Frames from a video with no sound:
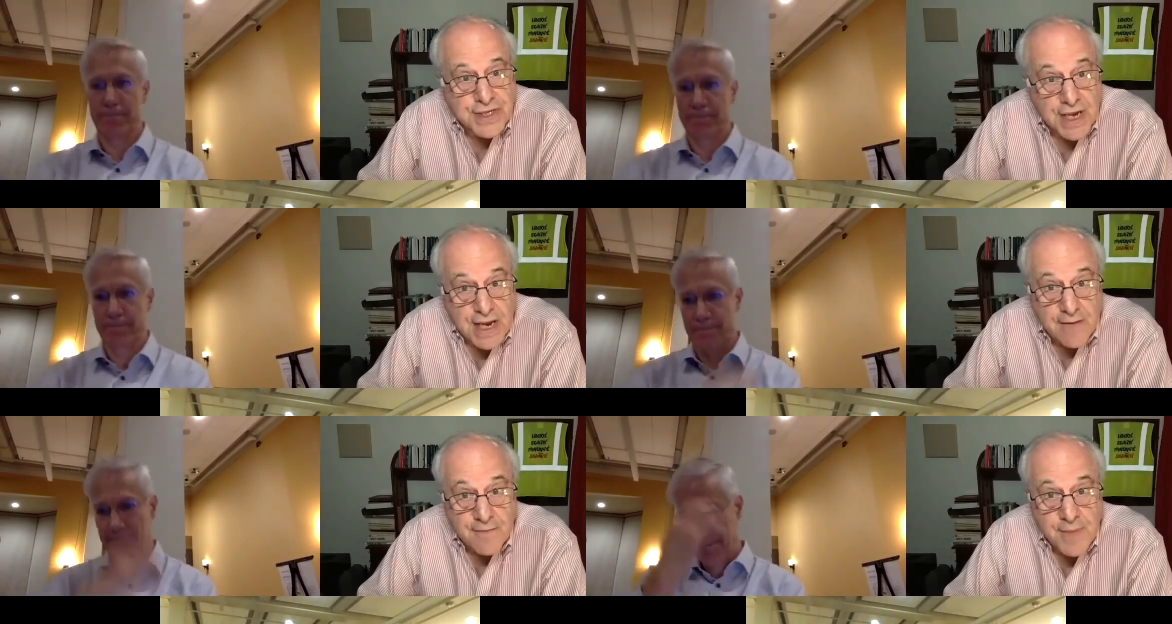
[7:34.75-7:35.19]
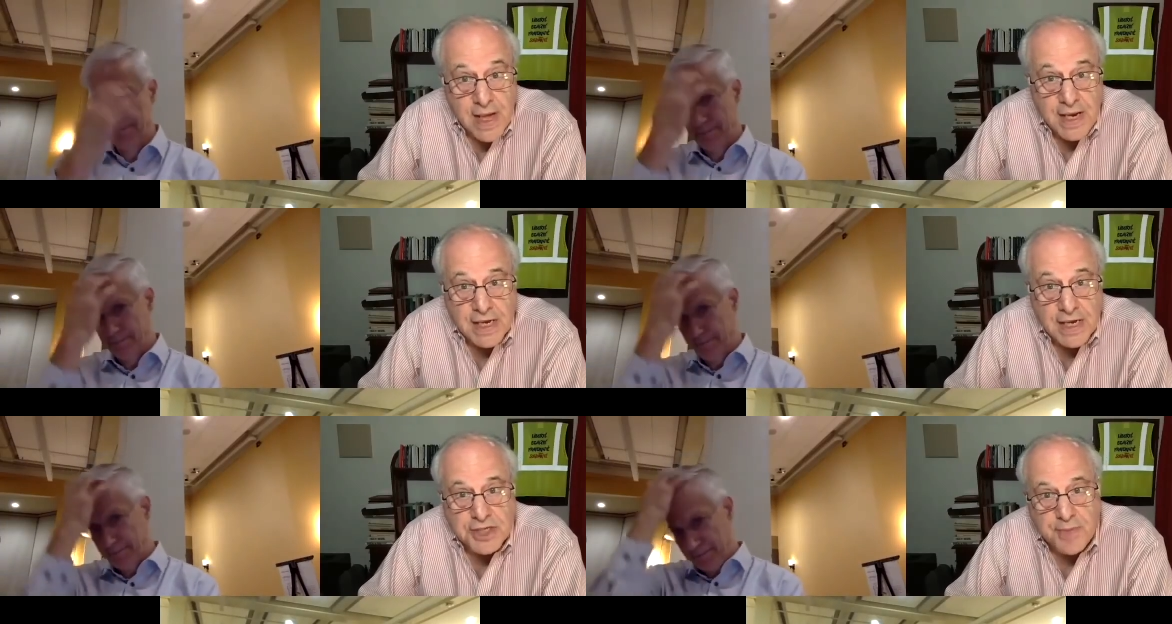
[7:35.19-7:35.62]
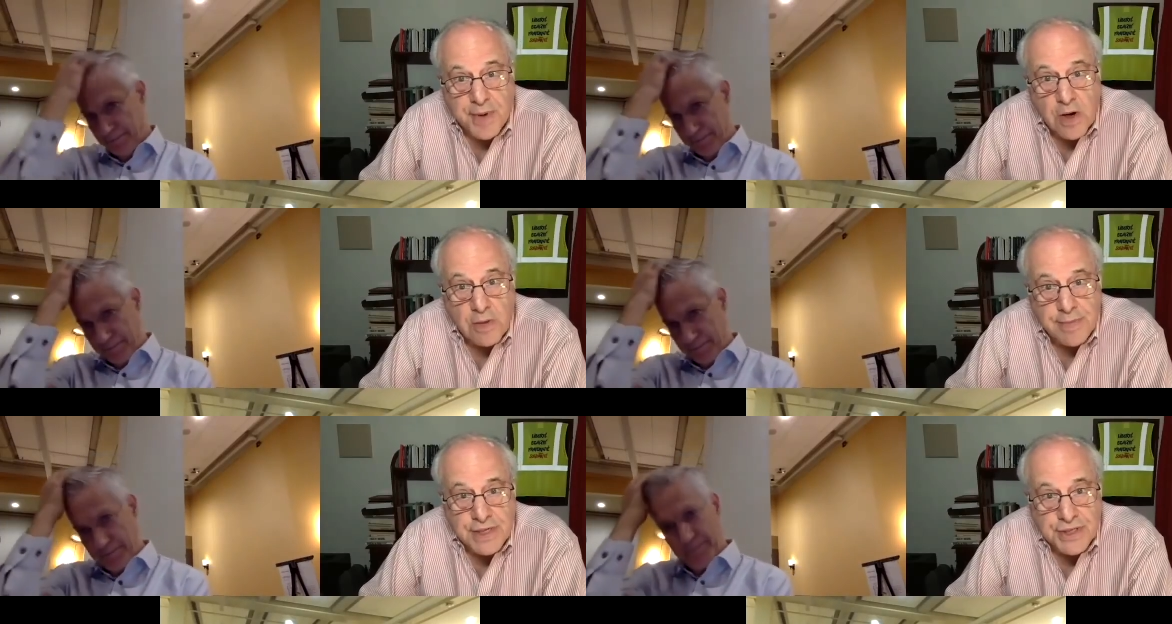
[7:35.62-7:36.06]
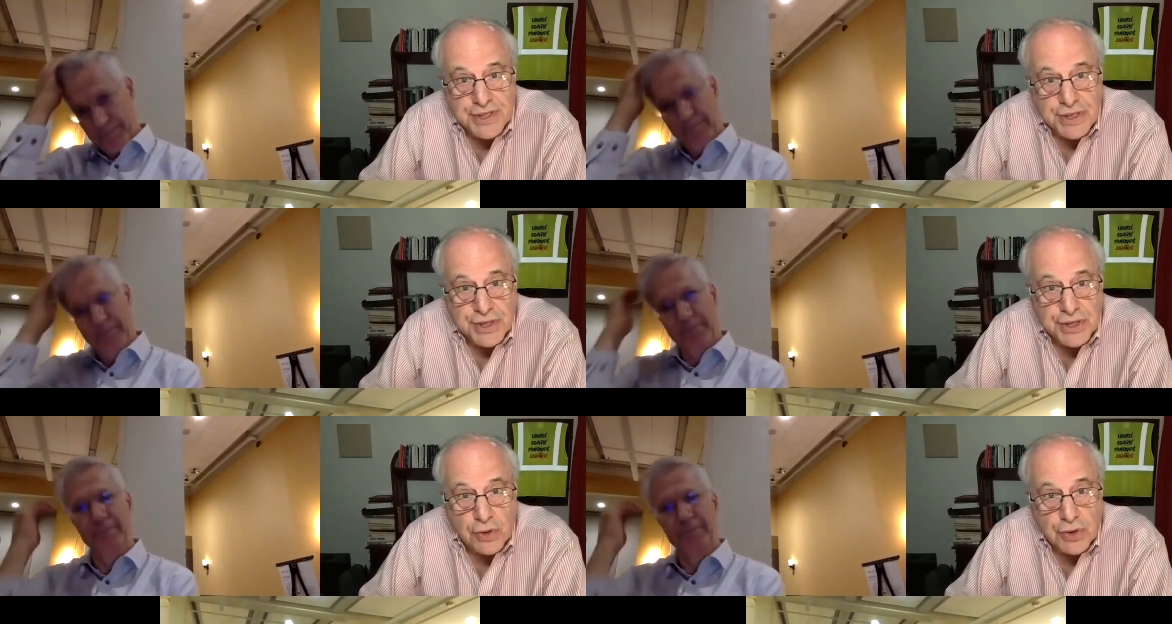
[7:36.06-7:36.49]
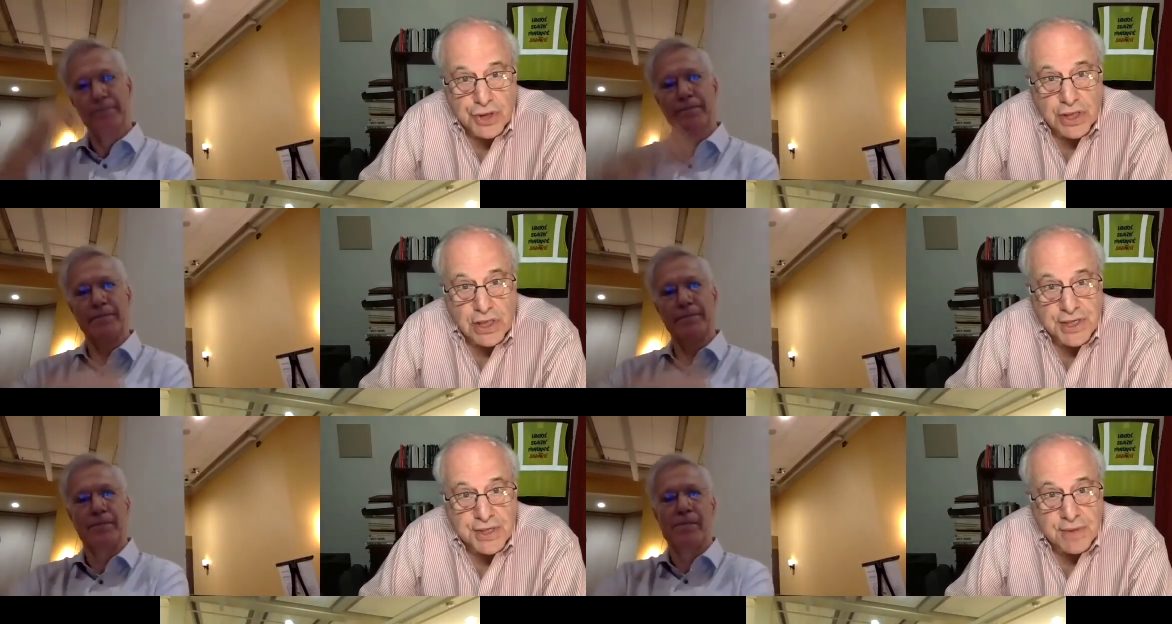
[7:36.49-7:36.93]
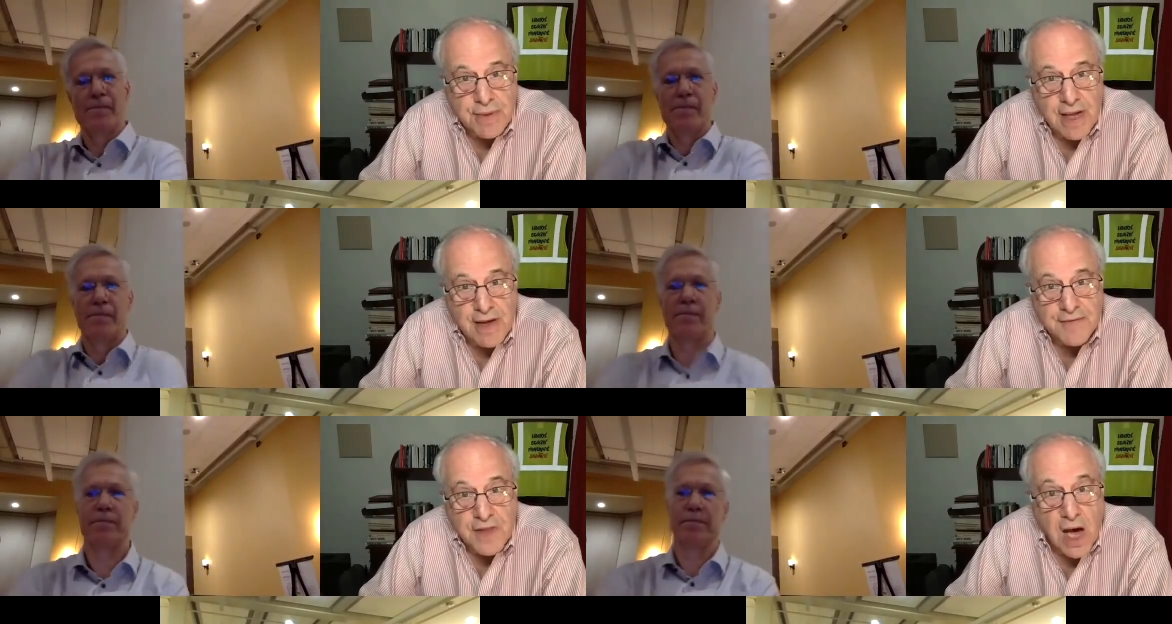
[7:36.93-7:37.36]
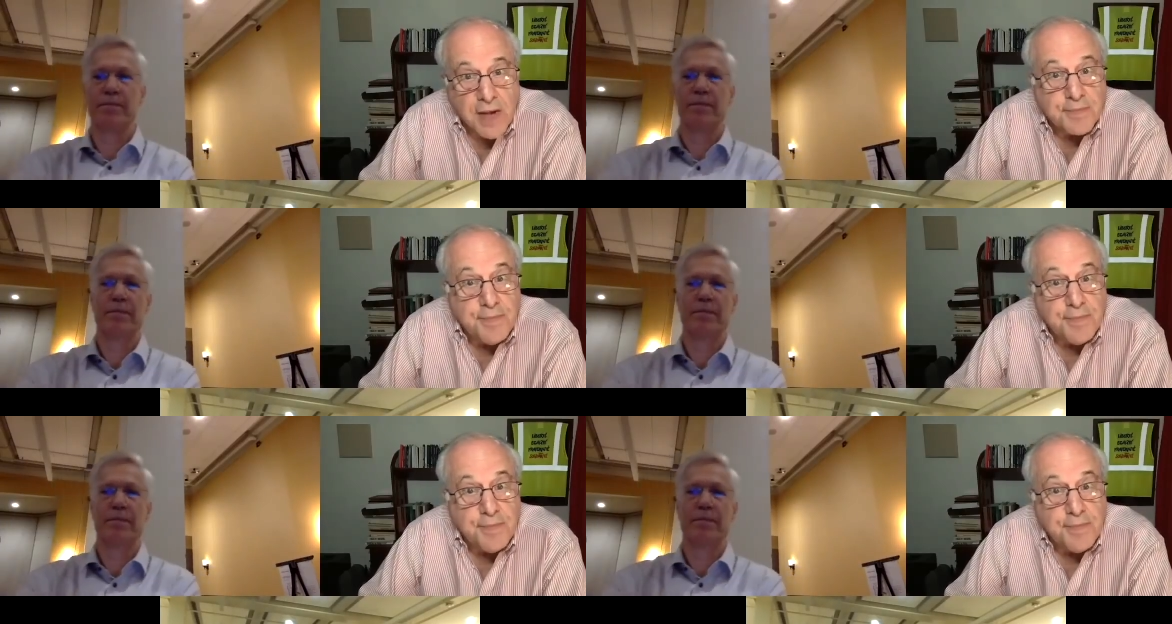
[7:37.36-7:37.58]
Speaker 1: that have made experiments in socialism have not